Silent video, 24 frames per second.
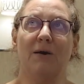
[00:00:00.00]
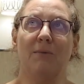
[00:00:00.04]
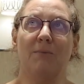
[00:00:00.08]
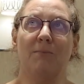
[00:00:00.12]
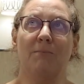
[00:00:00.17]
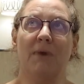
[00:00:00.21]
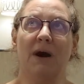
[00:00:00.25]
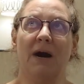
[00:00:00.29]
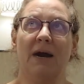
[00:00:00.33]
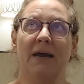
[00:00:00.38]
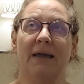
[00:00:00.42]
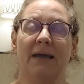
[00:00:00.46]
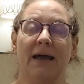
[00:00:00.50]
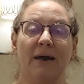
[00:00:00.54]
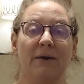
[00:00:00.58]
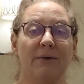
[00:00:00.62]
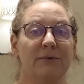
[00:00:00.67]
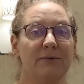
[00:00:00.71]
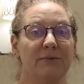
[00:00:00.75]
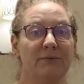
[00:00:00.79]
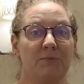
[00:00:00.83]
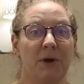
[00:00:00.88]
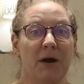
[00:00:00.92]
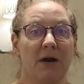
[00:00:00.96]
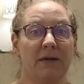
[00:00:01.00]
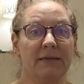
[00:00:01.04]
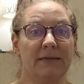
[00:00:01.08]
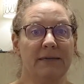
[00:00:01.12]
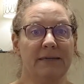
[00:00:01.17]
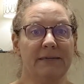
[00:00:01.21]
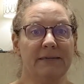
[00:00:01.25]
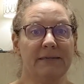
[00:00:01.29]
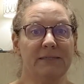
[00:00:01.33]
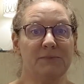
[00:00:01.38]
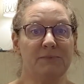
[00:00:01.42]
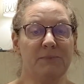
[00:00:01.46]
my out of
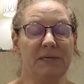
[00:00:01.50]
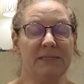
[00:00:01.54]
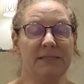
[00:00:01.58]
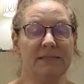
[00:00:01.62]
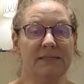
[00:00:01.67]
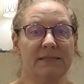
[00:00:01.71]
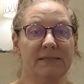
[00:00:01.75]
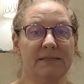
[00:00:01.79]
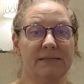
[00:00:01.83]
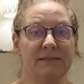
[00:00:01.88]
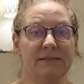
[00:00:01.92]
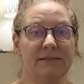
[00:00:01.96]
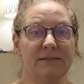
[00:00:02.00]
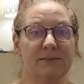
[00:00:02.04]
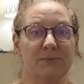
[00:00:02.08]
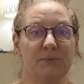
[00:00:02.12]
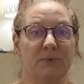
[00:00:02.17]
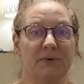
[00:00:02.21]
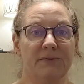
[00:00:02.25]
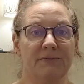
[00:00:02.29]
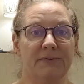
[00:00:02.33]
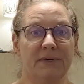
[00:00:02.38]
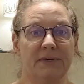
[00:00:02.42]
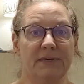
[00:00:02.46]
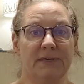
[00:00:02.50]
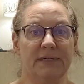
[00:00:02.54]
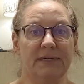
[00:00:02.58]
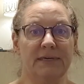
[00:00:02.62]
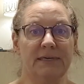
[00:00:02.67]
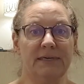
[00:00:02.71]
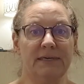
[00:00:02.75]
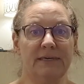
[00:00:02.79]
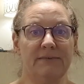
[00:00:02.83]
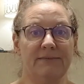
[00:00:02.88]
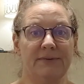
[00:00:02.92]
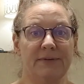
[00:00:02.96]
pocket expenses were
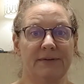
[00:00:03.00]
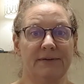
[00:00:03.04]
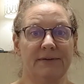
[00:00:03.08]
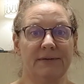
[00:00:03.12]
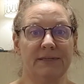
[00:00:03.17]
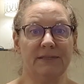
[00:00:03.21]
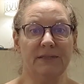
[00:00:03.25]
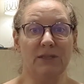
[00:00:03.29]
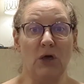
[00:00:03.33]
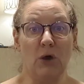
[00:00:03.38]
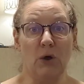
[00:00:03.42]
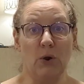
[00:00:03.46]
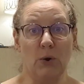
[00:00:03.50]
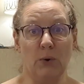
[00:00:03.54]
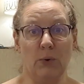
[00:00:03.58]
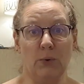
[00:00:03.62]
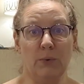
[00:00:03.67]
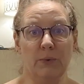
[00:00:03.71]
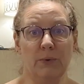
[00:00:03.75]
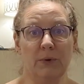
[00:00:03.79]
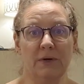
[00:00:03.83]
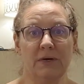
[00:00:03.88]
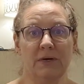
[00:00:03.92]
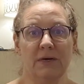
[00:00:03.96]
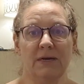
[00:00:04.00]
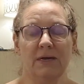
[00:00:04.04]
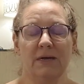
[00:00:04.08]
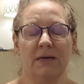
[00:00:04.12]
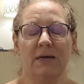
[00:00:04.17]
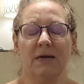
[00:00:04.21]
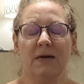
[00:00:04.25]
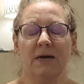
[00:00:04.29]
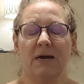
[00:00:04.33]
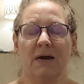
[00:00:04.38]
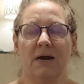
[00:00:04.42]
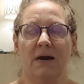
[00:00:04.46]
very, very low,
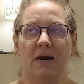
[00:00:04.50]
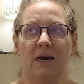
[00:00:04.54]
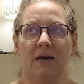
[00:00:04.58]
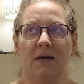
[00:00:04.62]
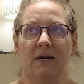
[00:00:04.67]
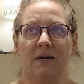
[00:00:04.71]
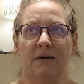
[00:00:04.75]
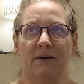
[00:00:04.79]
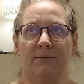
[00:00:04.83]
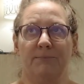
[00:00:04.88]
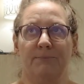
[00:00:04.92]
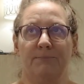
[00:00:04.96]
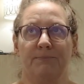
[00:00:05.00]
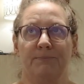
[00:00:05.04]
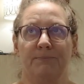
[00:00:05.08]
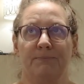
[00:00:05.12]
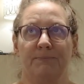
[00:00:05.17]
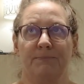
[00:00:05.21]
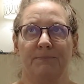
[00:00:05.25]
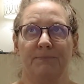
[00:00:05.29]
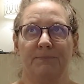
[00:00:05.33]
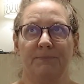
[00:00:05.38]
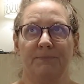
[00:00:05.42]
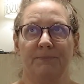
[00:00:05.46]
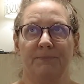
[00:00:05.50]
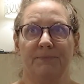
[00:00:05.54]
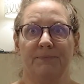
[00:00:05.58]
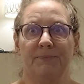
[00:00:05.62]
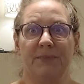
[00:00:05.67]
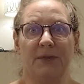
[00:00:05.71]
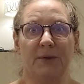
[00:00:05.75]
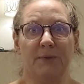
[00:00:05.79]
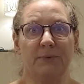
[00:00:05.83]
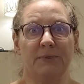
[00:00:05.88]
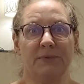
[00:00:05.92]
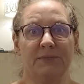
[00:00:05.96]
um,
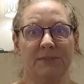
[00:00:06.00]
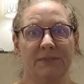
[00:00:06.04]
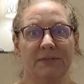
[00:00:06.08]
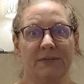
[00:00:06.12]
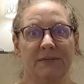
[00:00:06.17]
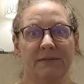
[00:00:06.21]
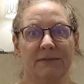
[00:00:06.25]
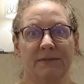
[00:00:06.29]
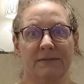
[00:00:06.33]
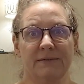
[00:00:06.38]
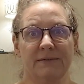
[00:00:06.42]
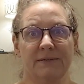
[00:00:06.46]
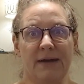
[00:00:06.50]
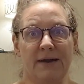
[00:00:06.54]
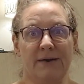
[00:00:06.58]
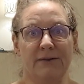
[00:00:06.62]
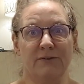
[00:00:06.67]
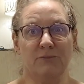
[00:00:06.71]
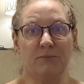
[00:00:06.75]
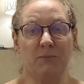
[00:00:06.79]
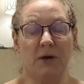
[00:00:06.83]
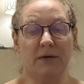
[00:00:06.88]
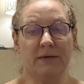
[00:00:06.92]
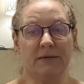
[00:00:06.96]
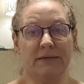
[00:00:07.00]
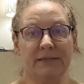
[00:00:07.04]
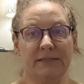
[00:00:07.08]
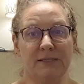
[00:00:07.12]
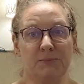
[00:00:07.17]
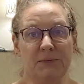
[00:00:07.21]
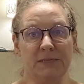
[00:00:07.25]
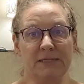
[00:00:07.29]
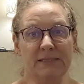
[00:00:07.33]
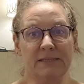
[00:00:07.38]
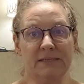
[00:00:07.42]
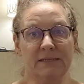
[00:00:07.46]
there were still out of pocket
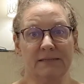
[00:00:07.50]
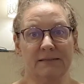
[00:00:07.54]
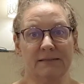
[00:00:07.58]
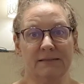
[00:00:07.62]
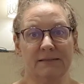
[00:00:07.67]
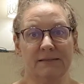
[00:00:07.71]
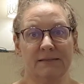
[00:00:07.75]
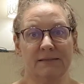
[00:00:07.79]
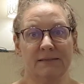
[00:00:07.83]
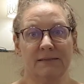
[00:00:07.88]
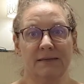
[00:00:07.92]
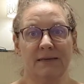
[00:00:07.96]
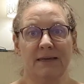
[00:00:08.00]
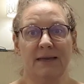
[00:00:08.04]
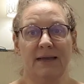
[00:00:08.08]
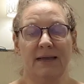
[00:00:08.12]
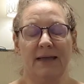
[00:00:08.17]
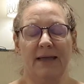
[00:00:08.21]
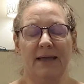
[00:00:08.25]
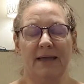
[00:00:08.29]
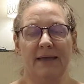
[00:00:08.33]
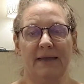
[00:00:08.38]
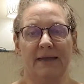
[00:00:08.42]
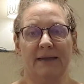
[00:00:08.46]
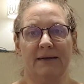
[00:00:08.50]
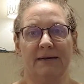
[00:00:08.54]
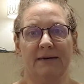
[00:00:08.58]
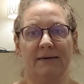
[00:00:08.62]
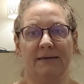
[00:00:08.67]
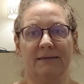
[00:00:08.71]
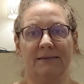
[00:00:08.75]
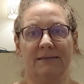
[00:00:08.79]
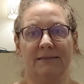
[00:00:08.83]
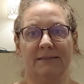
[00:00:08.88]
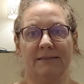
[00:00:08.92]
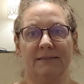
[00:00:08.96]
expenses.
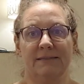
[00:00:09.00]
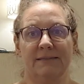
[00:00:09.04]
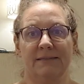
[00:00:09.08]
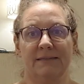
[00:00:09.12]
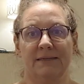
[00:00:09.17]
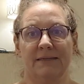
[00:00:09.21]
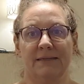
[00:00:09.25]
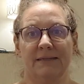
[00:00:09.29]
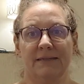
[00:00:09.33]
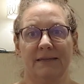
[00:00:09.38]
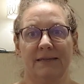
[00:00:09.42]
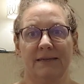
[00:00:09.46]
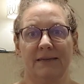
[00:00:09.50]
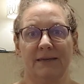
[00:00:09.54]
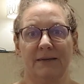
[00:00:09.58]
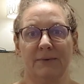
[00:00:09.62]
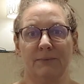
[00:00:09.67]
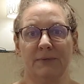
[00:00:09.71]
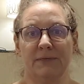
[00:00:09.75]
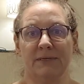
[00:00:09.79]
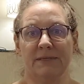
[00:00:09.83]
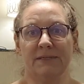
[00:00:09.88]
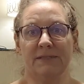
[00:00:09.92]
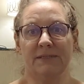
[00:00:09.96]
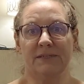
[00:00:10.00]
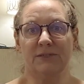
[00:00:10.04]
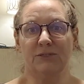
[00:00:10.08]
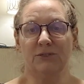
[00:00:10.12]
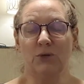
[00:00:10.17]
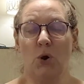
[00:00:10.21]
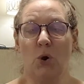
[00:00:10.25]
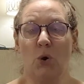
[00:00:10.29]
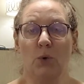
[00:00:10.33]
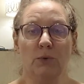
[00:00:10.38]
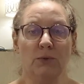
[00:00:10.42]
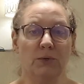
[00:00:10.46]
And it was a
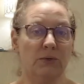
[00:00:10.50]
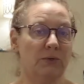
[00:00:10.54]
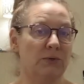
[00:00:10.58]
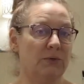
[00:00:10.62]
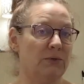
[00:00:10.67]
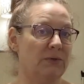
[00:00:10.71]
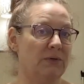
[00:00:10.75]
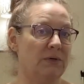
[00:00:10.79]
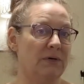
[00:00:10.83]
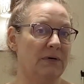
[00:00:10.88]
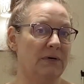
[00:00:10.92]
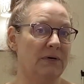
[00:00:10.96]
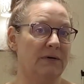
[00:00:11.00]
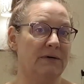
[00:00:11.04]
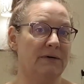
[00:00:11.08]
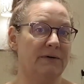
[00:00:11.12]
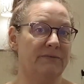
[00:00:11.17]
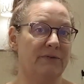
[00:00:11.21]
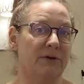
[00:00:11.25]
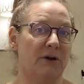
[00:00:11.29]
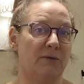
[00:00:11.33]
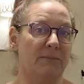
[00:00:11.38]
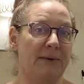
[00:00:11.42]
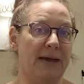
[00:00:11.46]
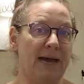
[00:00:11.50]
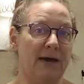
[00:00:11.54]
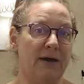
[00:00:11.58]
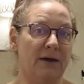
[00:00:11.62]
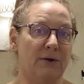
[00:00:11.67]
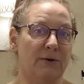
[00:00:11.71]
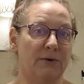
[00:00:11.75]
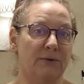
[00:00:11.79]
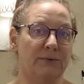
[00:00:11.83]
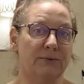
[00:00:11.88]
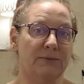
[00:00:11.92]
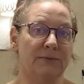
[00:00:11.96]
total of
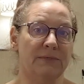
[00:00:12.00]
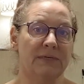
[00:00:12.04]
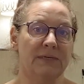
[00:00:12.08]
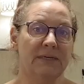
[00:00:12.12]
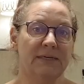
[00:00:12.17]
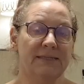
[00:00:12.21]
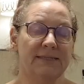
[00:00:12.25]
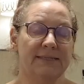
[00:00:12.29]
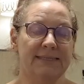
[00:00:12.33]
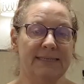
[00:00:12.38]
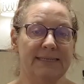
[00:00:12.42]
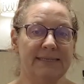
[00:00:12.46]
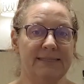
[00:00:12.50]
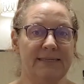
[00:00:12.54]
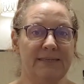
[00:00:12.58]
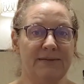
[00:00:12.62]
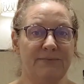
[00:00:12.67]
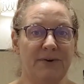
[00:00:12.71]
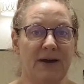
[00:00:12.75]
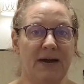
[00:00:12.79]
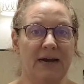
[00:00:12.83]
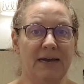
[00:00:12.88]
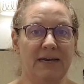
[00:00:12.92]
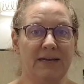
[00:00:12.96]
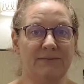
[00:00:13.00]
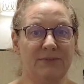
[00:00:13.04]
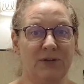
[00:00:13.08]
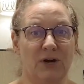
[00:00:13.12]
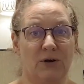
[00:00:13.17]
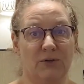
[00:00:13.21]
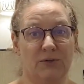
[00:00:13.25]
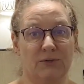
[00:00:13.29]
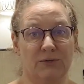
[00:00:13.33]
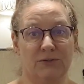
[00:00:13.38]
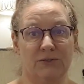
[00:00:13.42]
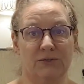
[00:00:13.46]
about $65
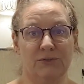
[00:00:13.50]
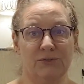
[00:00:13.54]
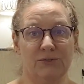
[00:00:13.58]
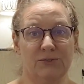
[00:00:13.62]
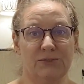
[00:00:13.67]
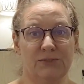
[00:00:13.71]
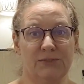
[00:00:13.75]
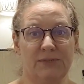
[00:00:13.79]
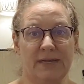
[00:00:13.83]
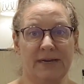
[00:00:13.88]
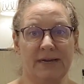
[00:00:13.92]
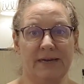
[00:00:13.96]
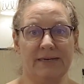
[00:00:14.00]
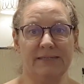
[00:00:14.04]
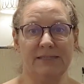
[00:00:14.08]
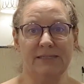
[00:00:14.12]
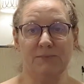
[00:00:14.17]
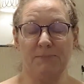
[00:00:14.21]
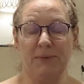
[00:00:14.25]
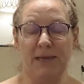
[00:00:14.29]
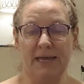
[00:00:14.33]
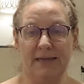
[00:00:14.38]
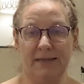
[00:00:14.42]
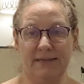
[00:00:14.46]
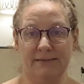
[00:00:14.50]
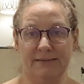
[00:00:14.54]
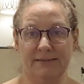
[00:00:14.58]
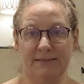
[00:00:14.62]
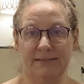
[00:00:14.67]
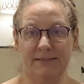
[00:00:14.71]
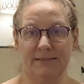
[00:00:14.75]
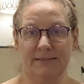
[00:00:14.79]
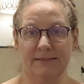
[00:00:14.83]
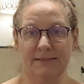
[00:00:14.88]
that I spent